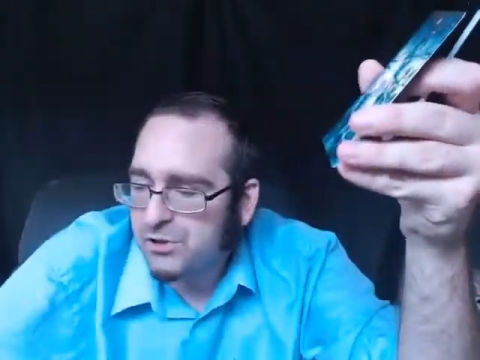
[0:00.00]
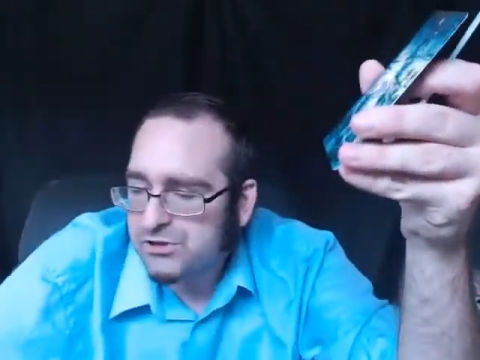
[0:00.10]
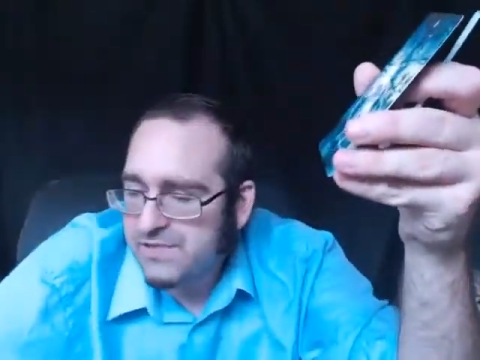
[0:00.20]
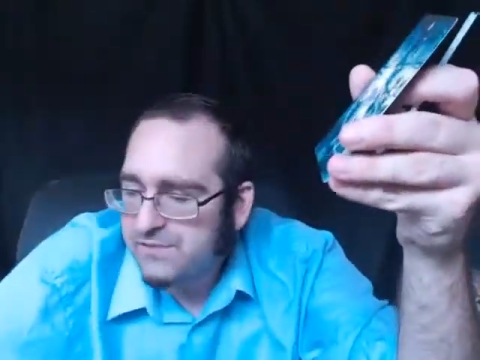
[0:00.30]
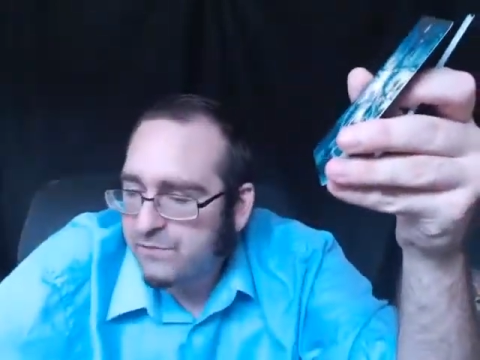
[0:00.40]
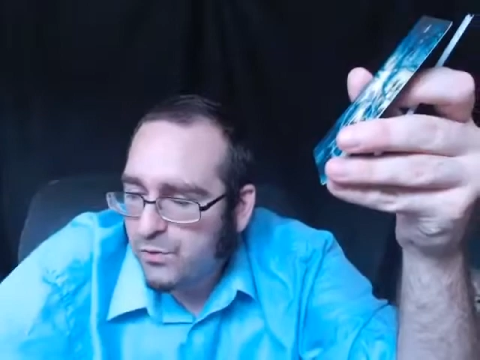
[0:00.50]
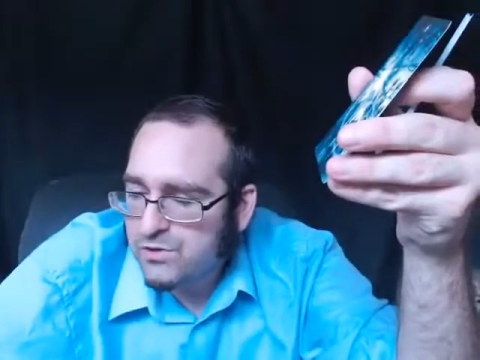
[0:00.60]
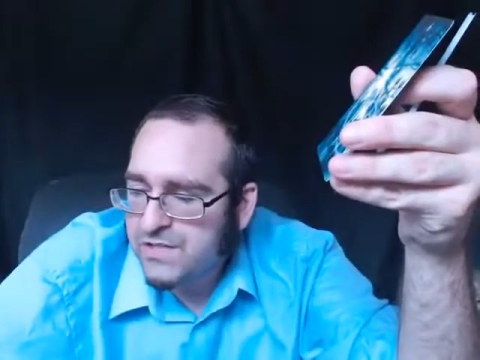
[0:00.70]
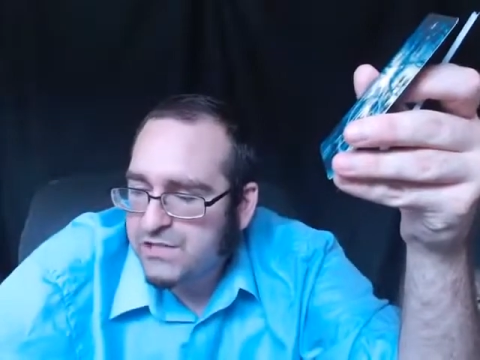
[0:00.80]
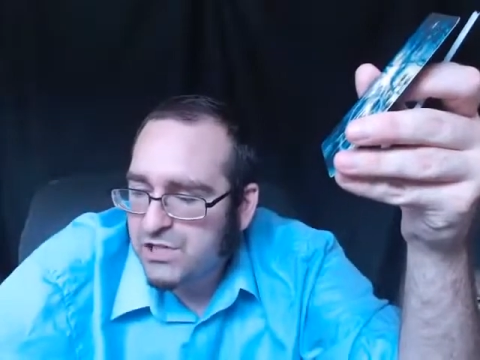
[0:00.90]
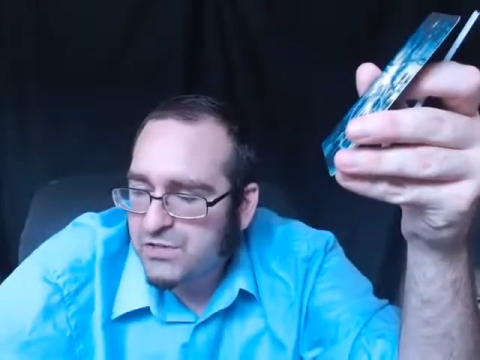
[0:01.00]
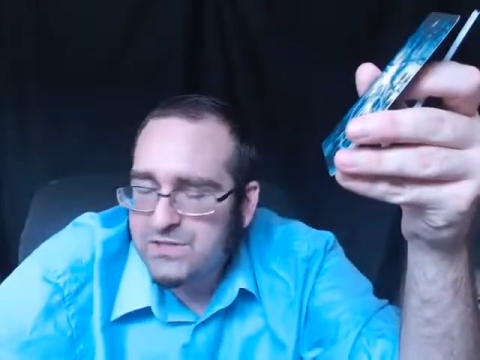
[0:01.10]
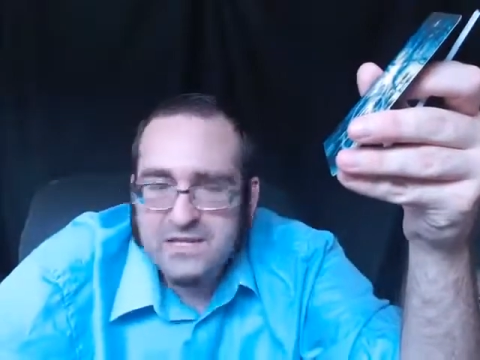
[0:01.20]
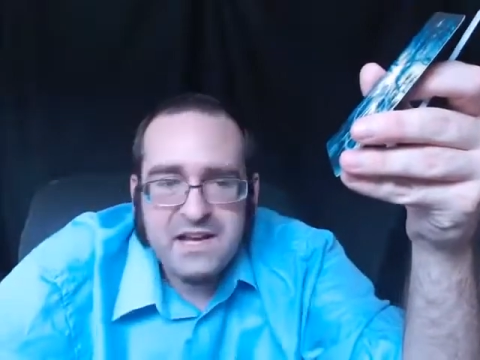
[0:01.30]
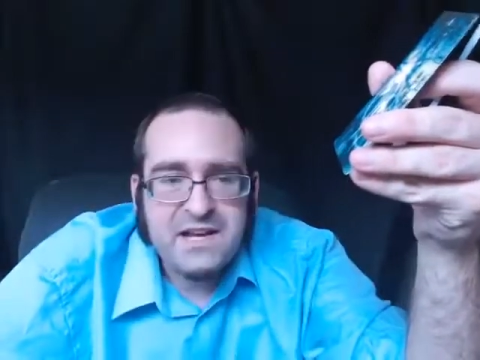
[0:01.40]
party. The fourth, it
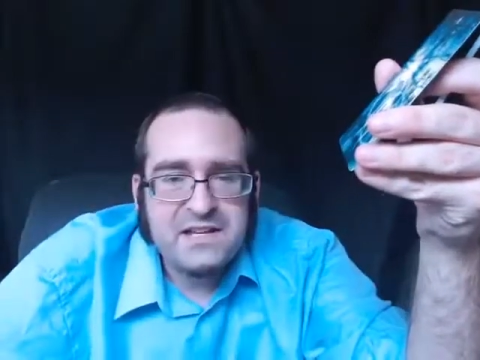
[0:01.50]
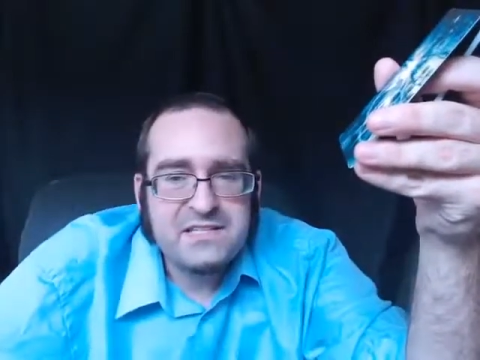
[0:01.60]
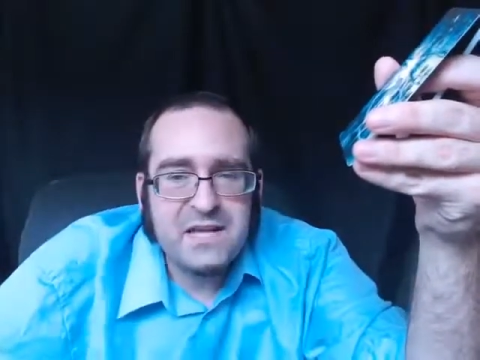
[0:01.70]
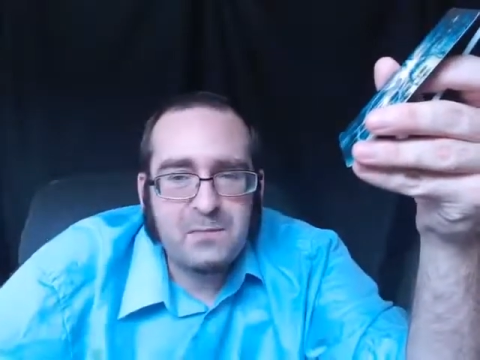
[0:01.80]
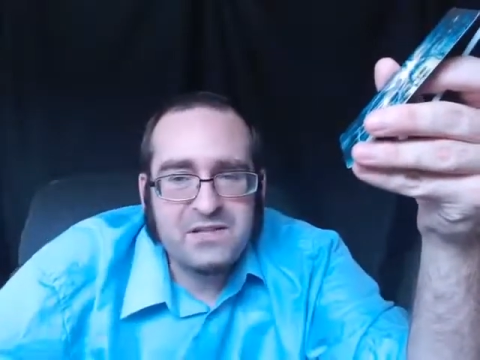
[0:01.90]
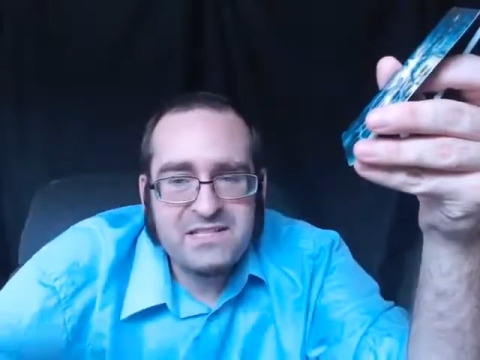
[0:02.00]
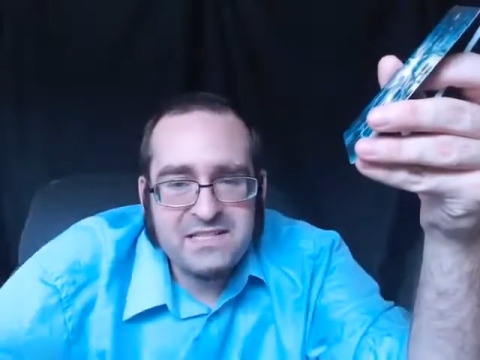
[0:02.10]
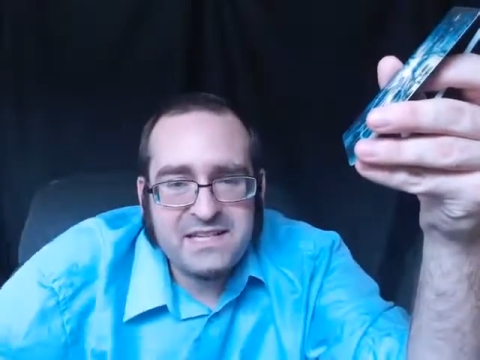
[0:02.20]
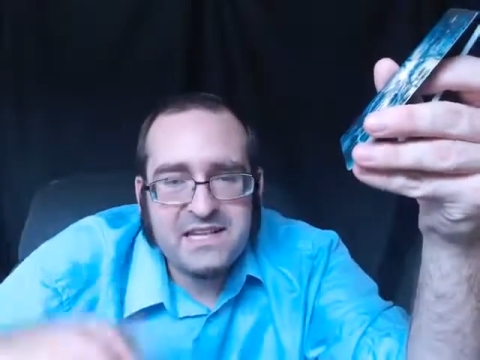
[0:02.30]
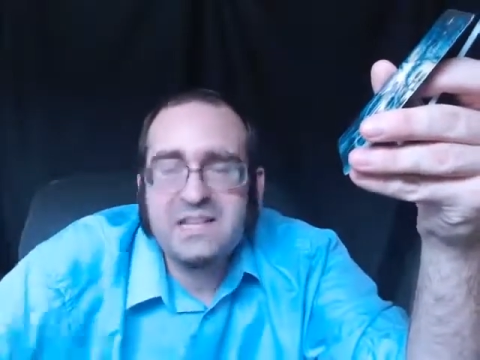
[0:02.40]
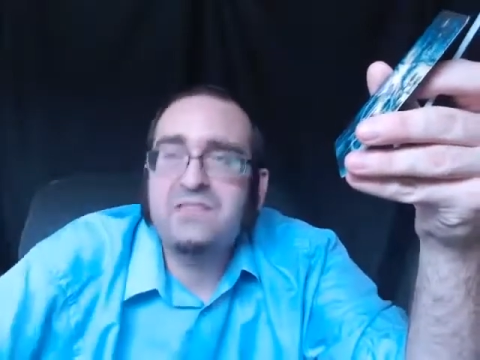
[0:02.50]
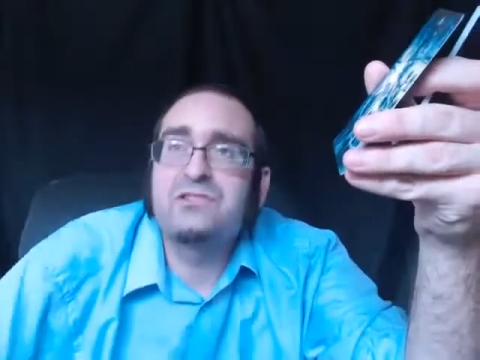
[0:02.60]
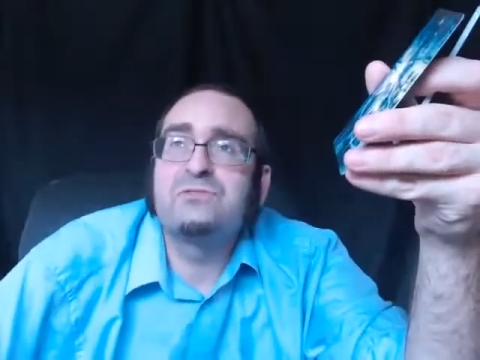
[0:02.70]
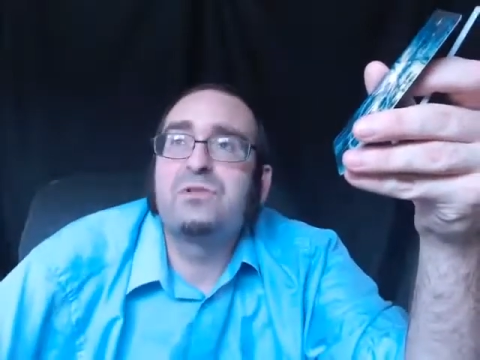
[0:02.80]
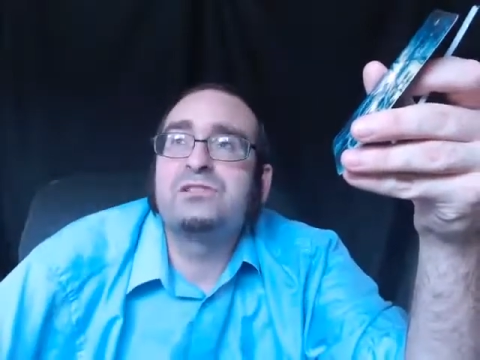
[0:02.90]
shows someone sitting on that
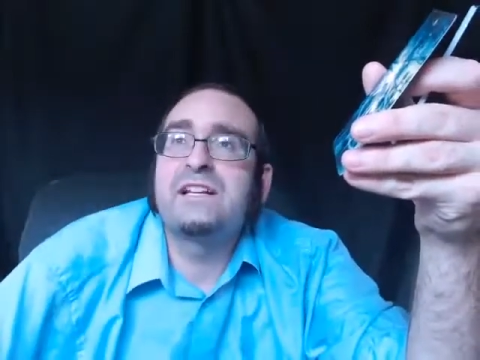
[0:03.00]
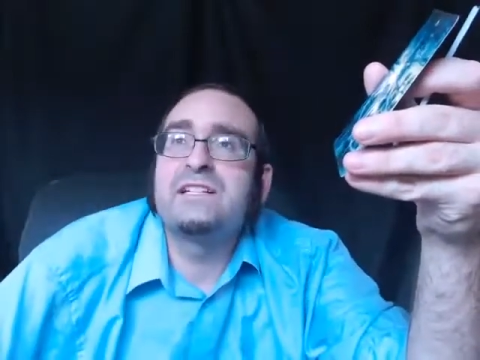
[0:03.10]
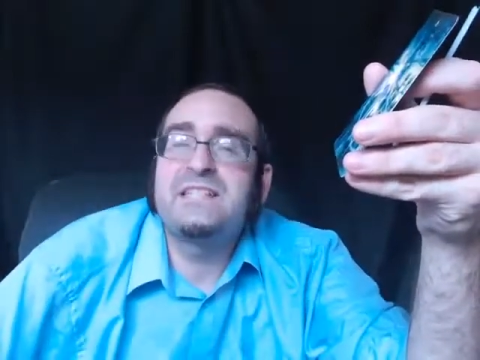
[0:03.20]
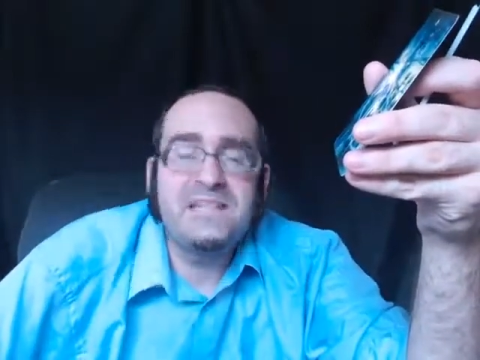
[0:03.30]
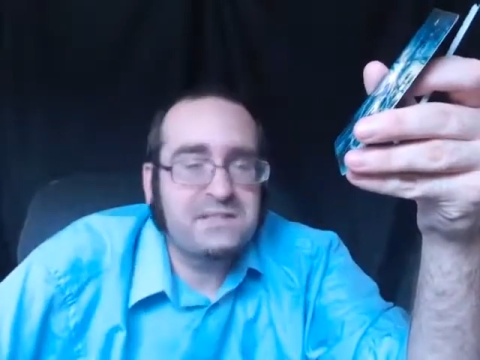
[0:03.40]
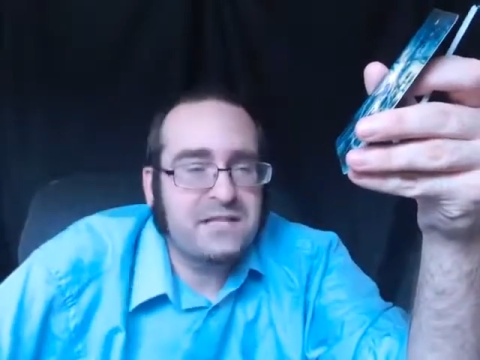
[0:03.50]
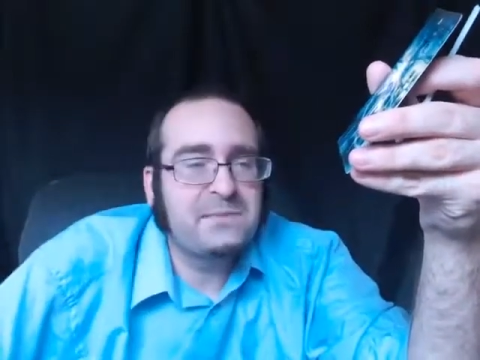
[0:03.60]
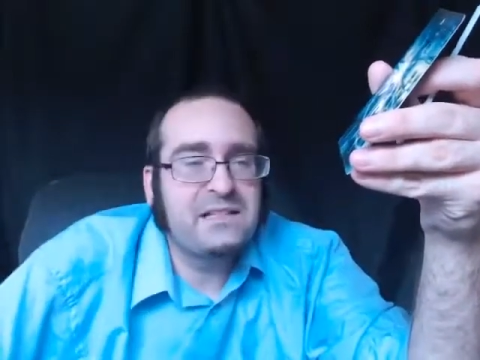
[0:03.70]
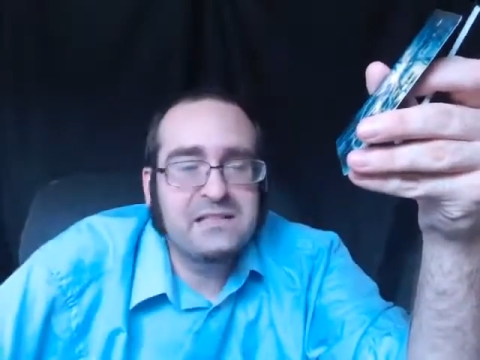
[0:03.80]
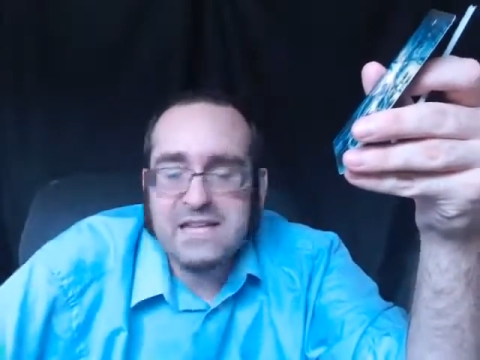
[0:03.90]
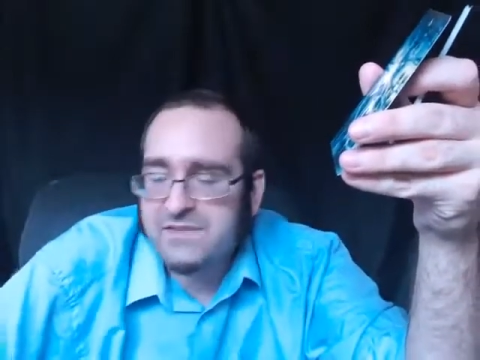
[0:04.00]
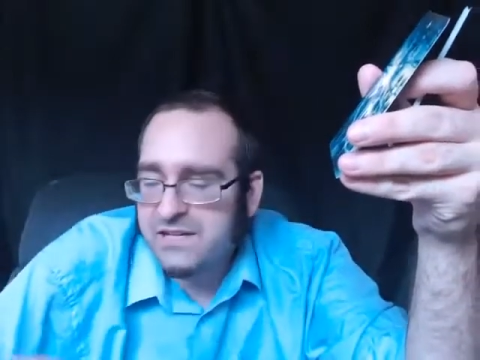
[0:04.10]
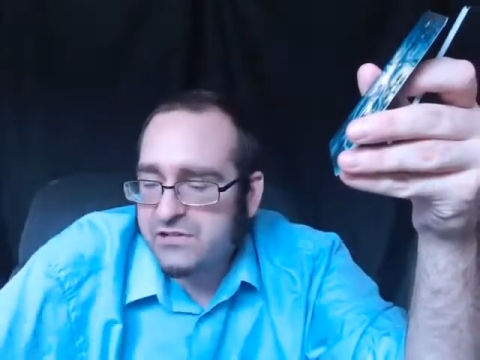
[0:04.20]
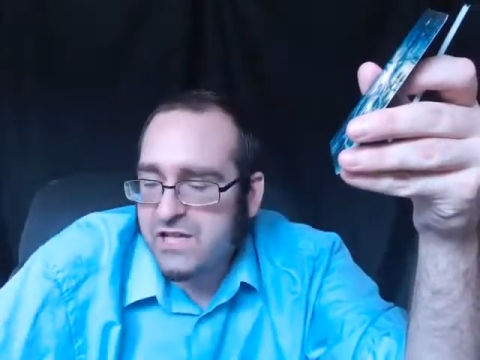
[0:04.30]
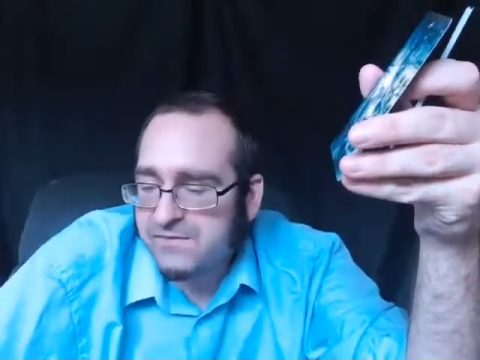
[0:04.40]
third party and seeing something leaving in
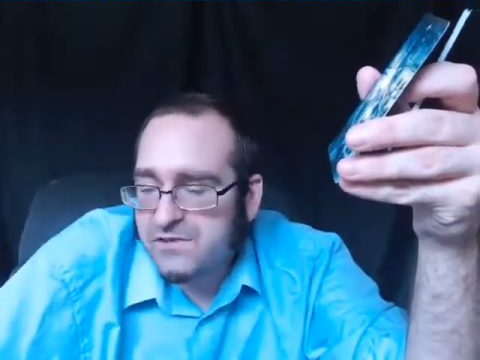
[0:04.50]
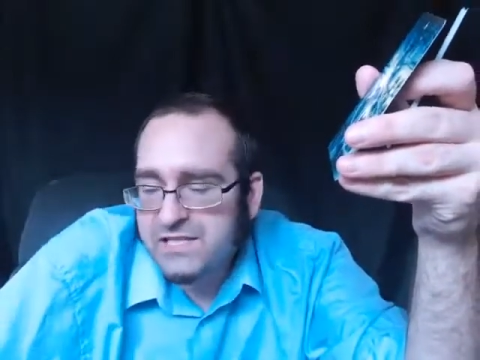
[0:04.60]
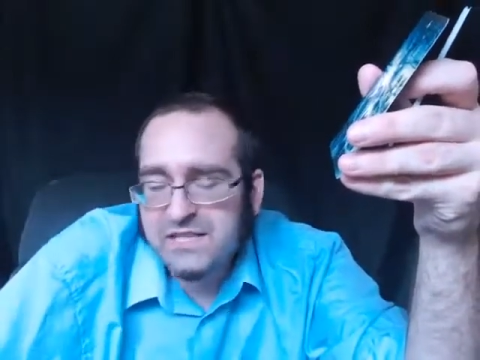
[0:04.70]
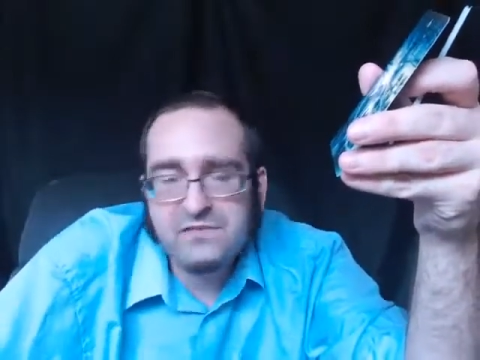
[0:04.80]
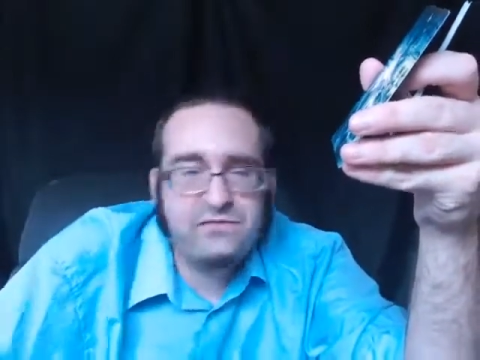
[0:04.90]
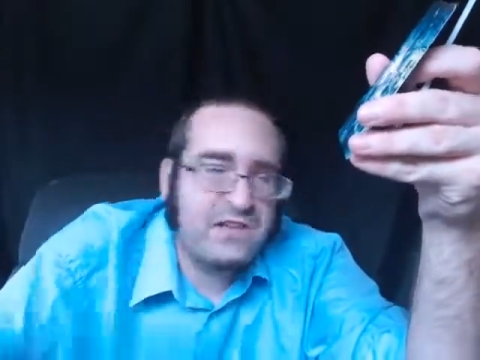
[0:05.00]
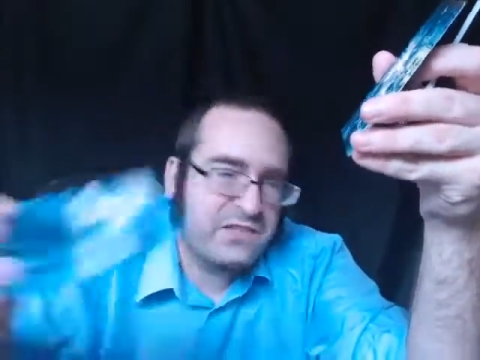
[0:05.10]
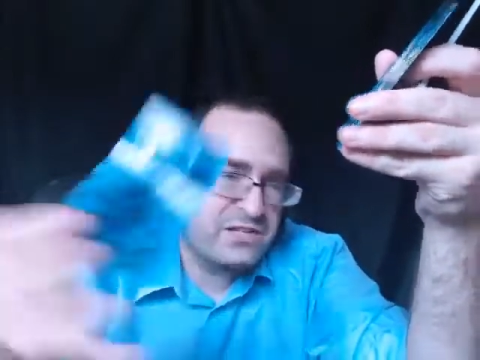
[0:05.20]
their life. You see in the fifth,